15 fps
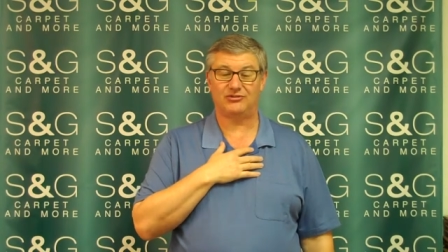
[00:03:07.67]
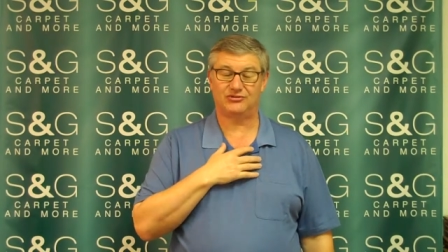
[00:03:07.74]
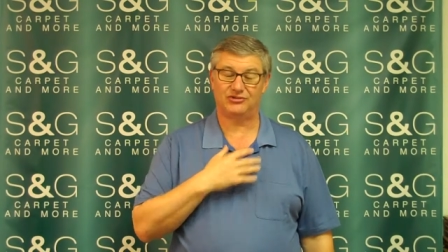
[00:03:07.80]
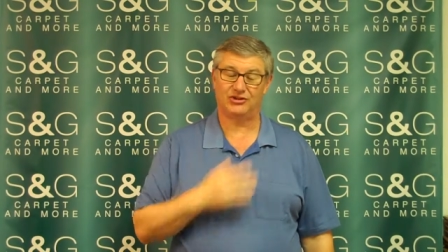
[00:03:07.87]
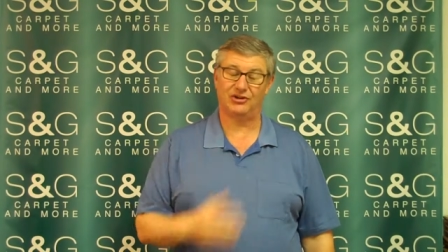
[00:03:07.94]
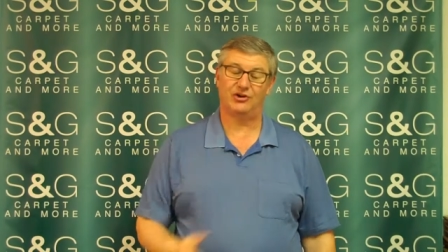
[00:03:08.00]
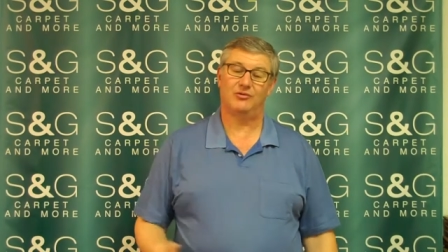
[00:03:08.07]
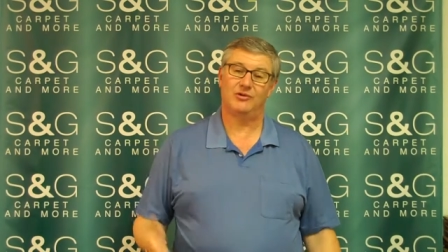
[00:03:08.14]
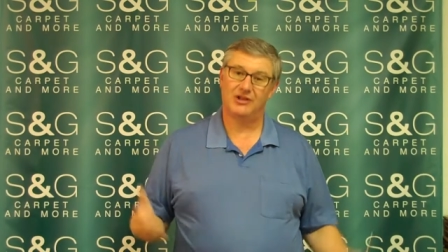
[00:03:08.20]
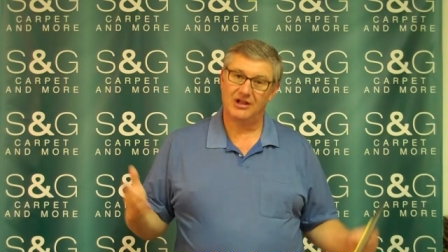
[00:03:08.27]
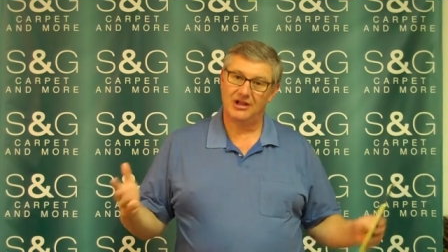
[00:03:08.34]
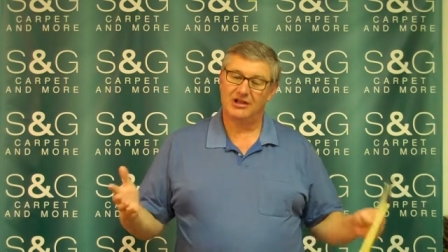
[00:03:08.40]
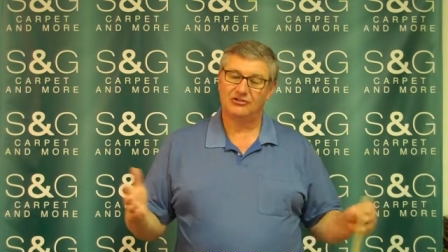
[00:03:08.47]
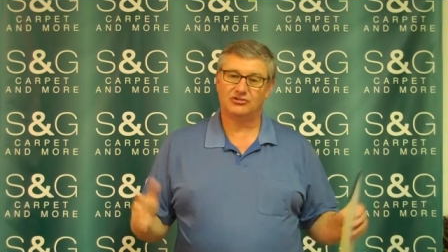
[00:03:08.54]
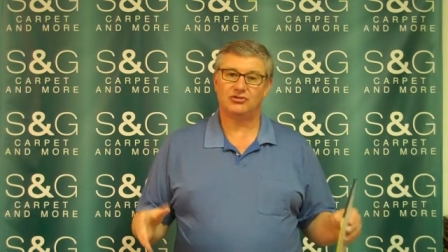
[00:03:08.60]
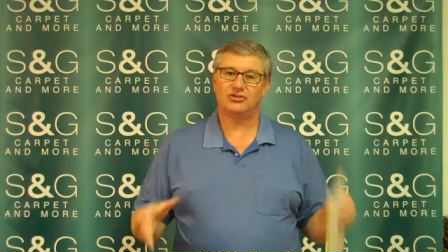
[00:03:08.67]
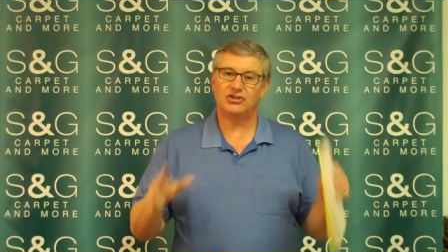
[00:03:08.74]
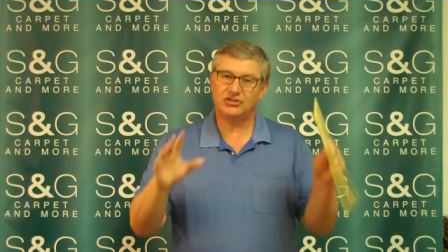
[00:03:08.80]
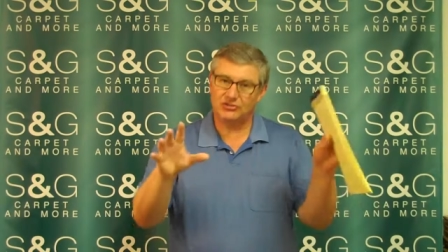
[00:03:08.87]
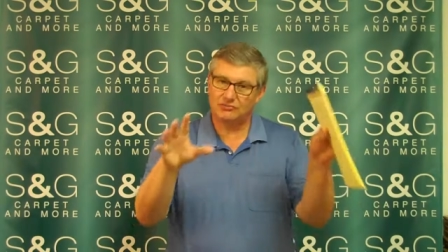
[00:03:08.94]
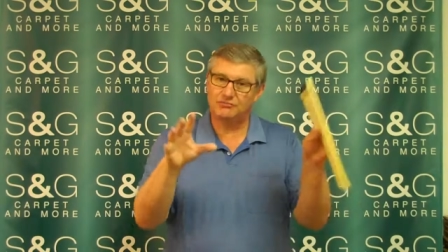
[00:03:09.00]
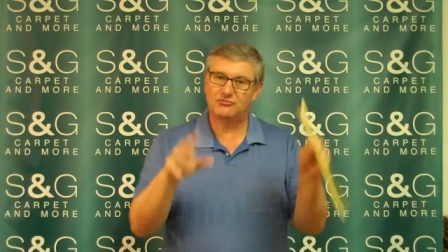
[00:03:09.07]
So
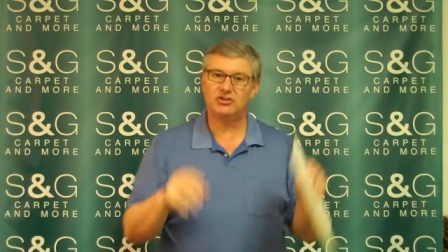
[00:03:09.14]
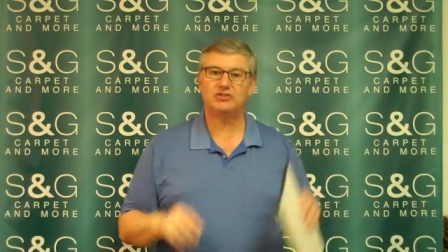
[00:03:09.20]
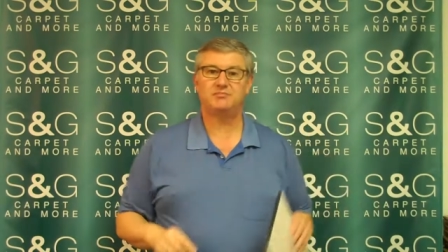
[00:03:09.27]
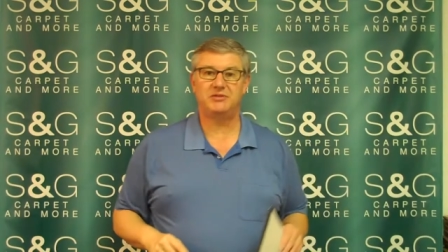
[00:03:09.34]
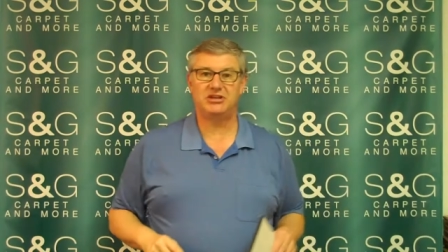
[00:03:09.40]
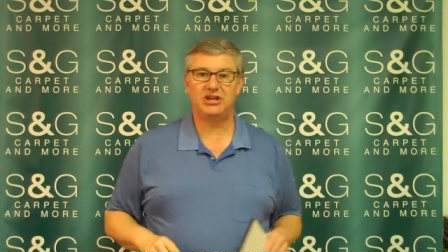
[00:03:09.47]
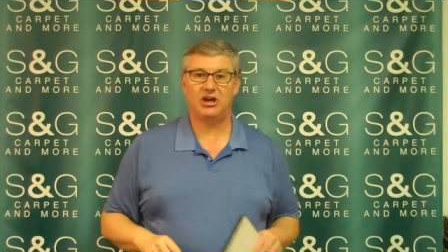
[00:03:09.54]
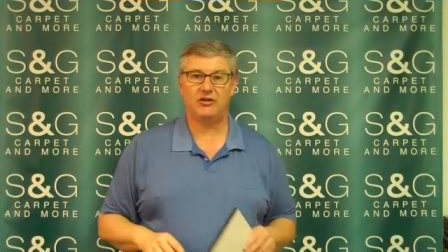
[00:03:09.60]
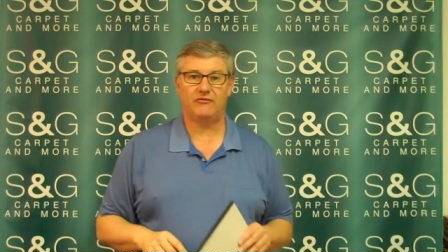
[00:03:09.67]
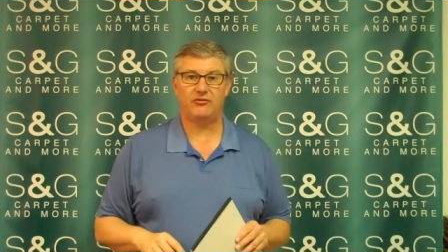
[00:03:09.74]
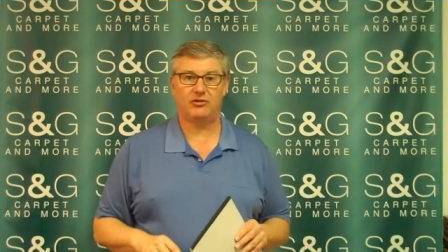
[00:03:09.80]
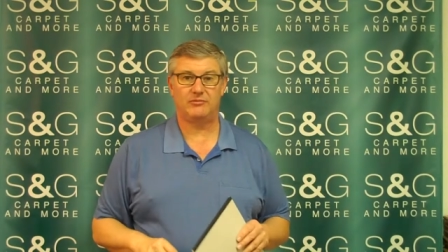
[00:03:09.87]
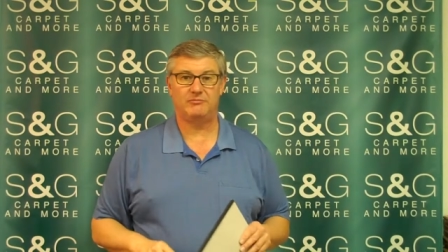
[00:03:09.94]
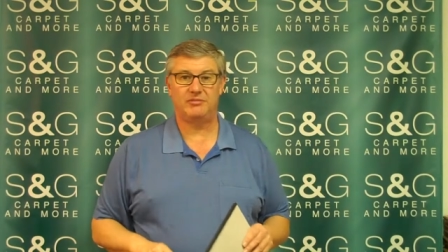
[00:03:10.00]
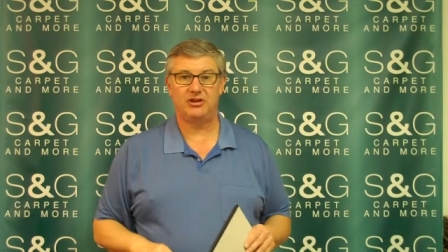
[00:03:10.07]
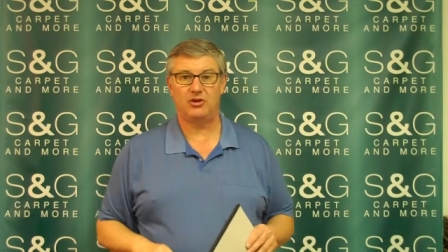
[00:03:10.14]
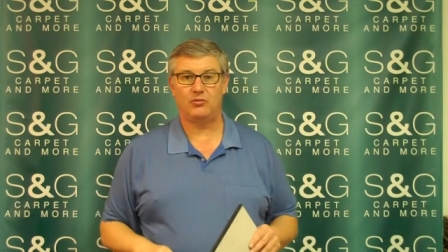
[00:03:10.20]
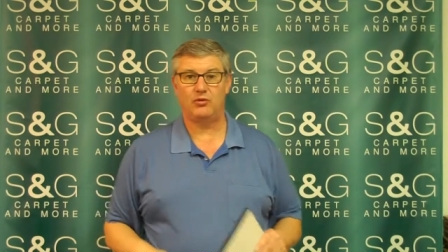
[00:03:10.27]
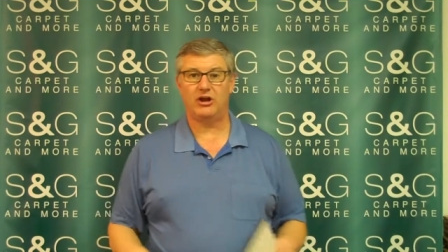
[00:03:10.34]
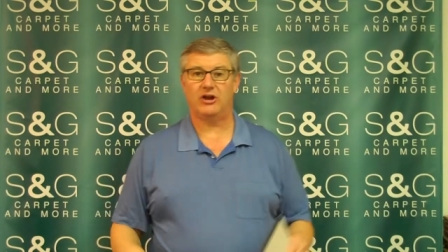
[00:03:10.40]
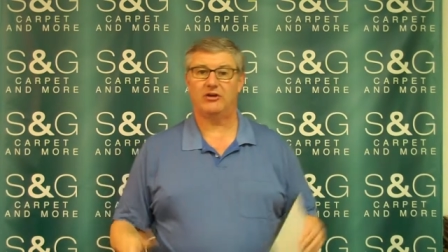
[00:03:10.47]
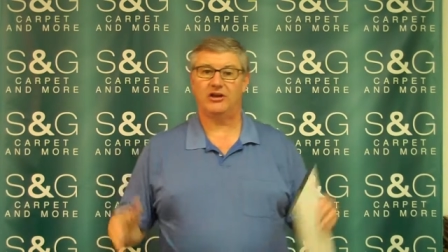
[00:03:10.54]
just be careful and be
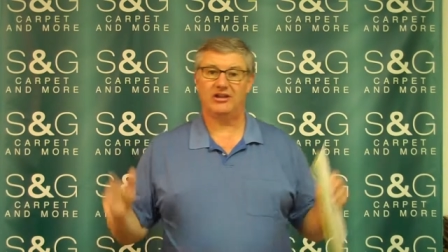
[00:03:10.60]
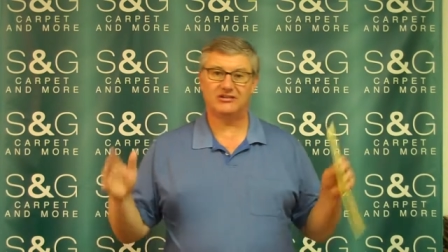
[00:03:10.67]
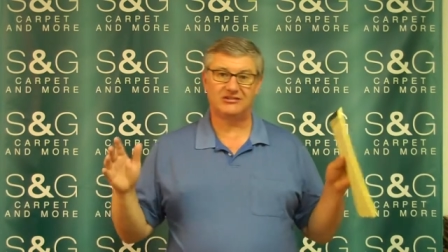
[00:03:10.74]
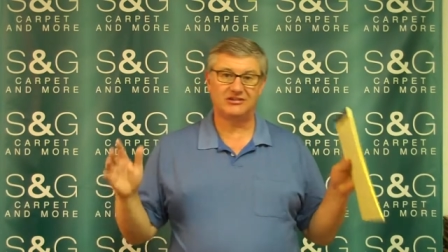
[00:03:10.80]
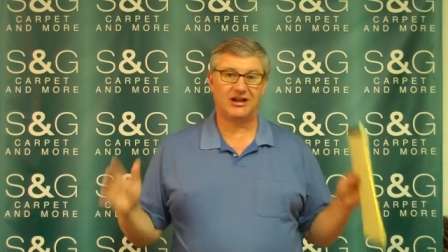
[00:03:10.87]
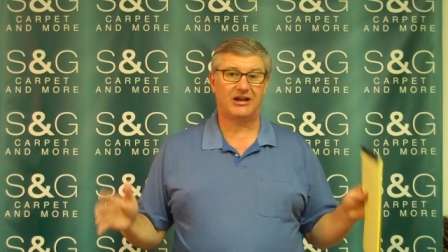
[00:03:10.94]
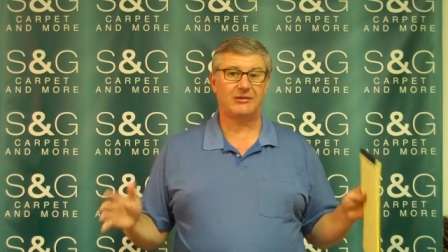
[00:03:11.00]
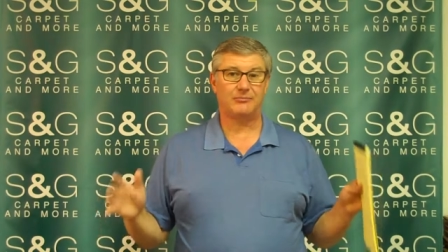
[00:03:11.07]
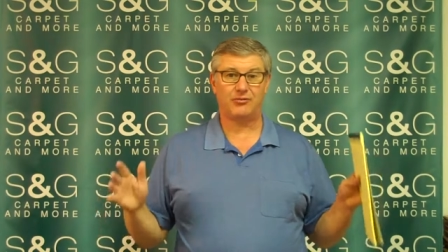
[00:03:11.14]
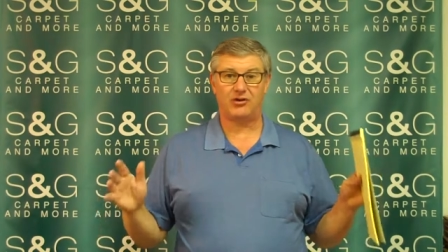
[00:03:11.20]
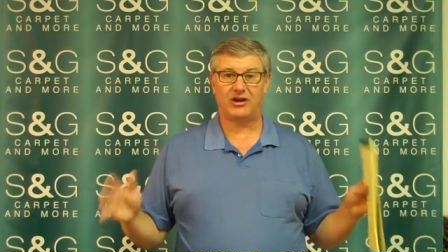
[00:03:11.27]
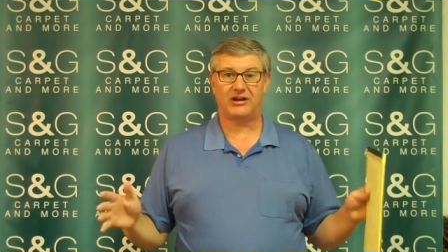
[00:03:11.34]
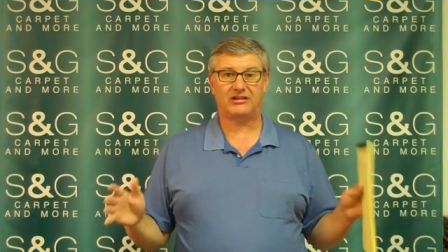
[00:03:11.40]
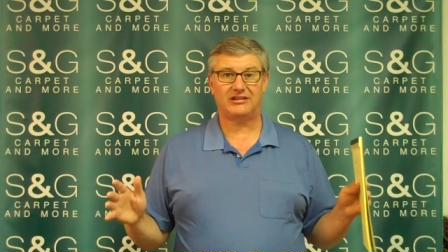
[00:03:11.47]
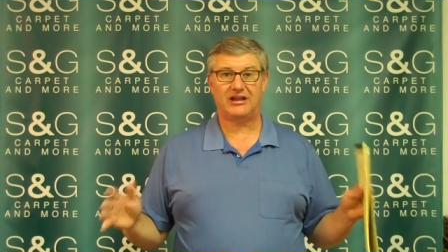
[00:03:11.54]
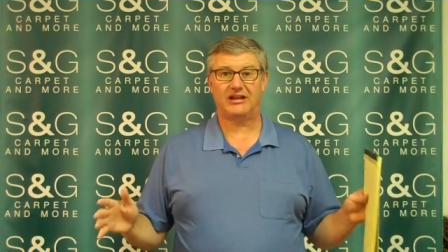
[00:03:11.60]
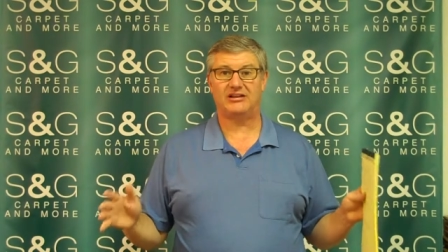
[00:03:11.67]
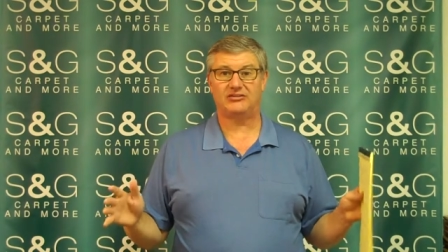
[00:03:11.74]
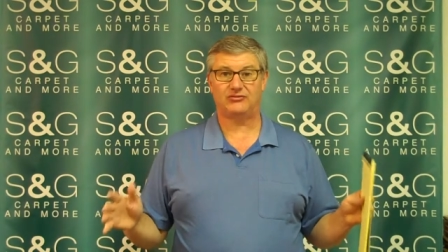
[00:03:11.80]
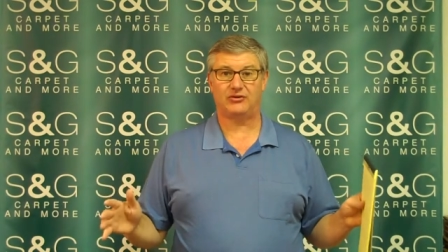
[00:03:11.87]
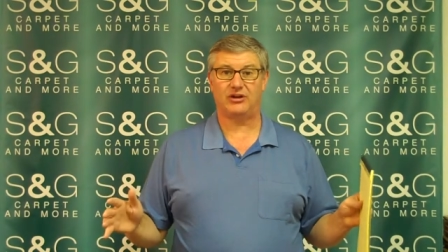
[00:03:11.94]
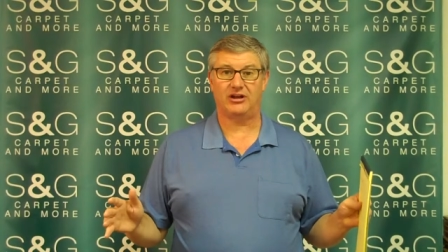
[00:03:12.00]
aware it's not a product that
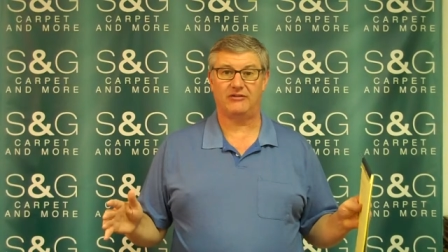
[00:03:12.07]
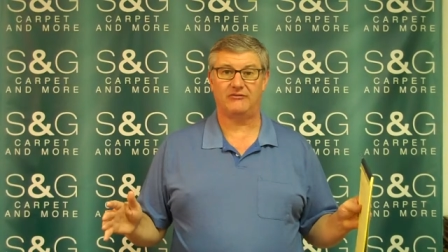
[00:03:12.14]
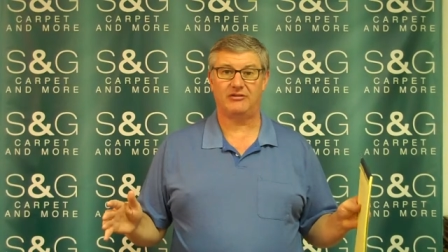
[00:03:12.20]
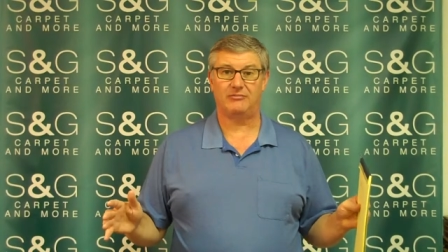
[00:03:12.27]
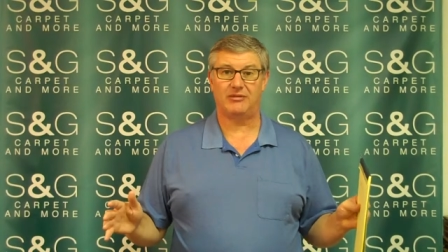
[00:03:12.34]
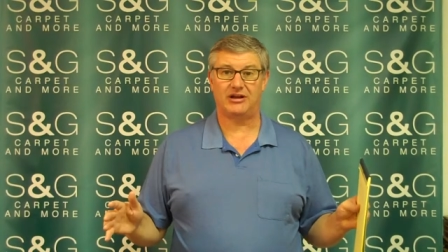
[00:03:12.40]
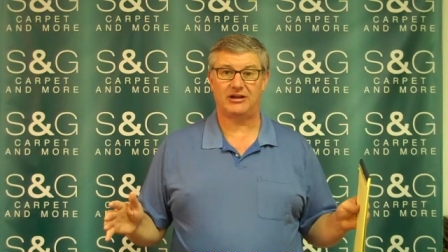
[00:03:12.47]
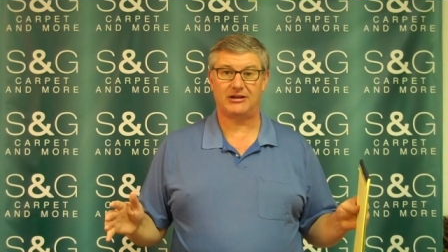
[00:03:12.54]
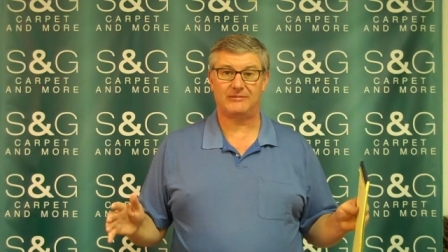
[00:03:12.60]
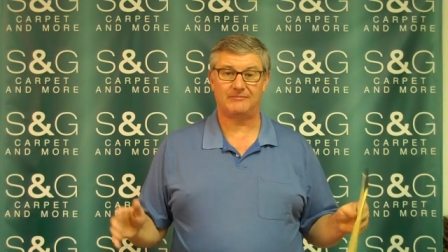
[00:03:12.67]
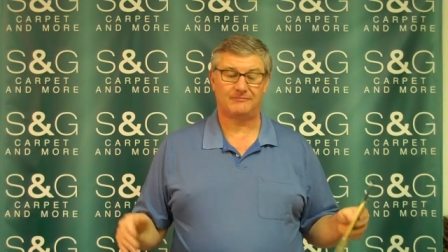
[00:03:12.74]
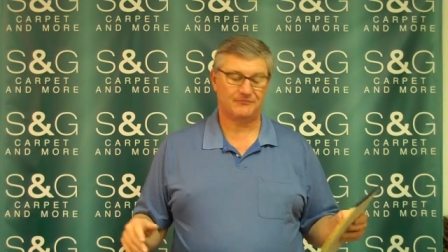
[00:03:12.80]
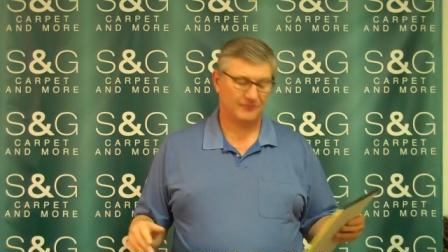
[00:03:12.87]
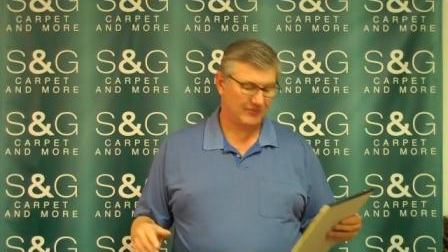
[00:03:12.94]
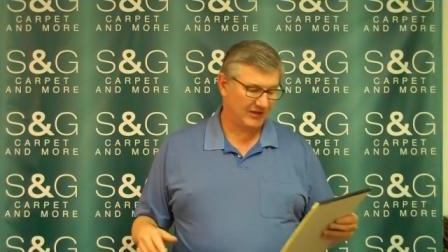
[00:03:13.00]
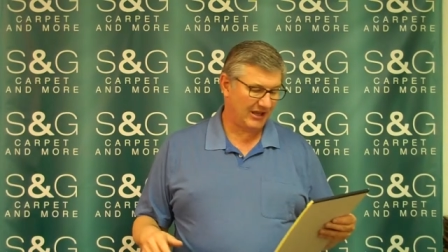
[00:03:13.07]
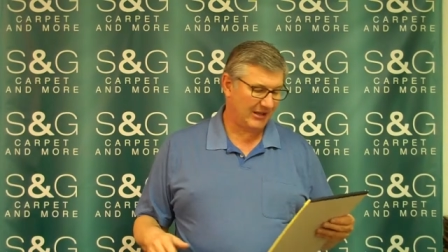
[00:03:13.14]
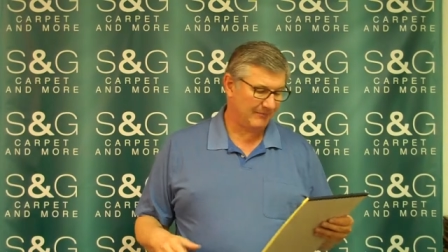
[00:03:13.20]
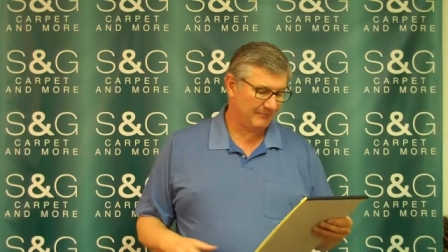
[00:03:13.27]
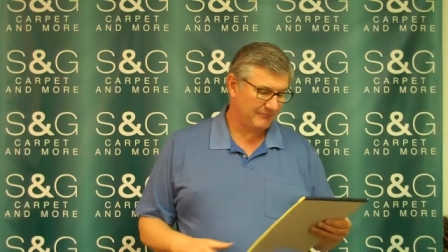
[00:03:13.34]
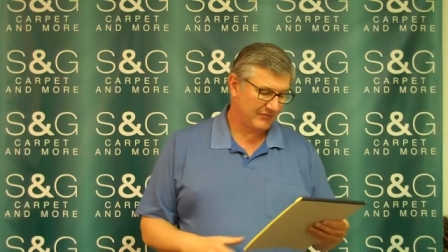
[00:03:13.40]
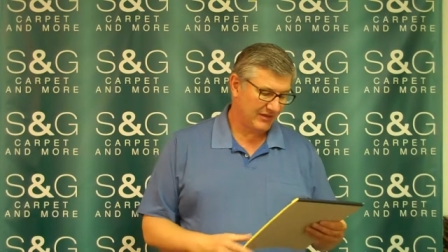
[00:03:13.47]
is for everybody. Okay?